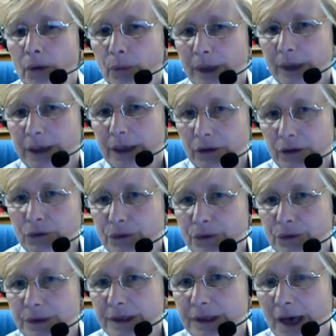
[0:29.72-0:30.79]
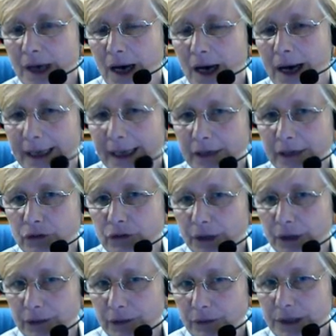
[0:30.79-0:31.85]
we use our
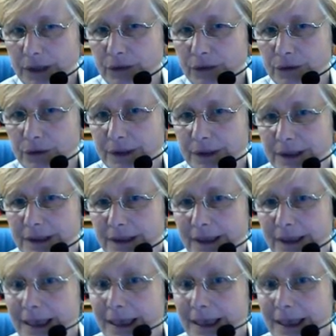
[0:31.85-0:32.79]
electronic resources.